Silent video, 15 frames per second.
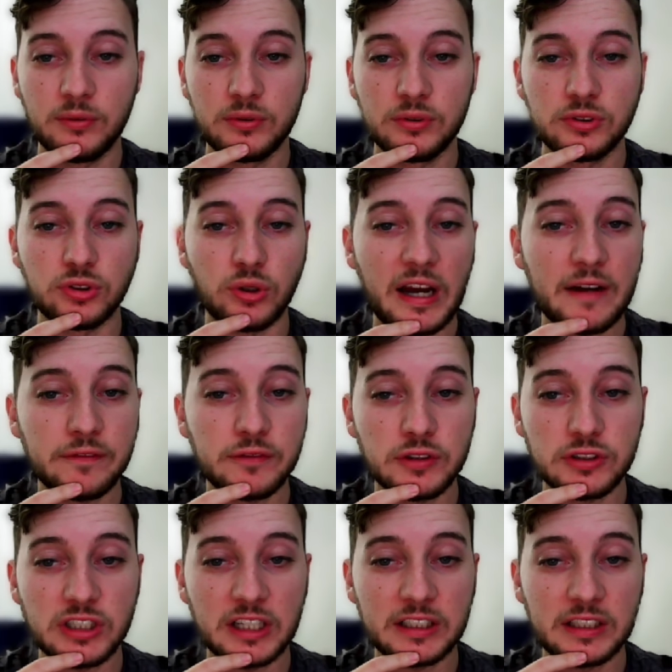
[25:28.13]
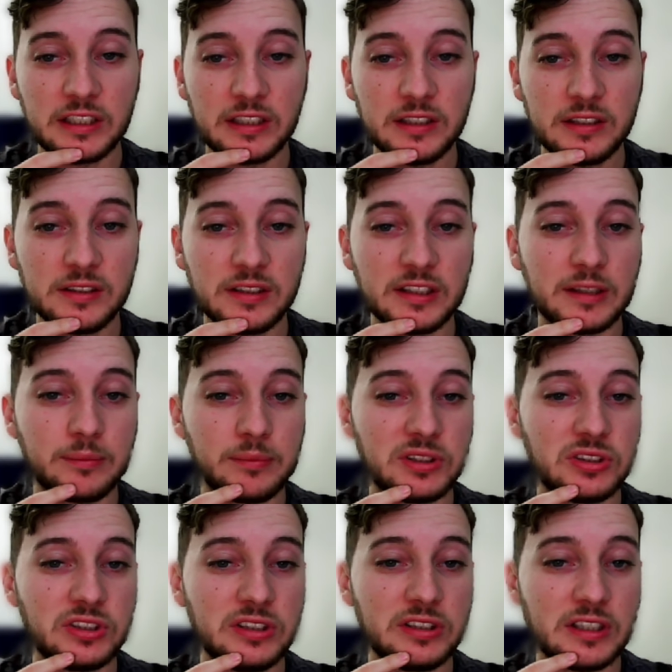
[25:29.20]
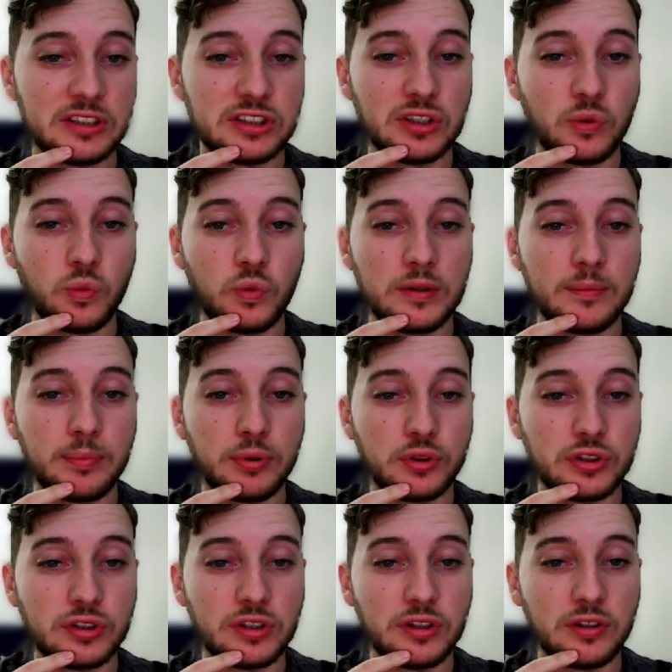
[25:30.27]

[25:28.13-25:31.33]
So after checking it, it can be seen that someone pushed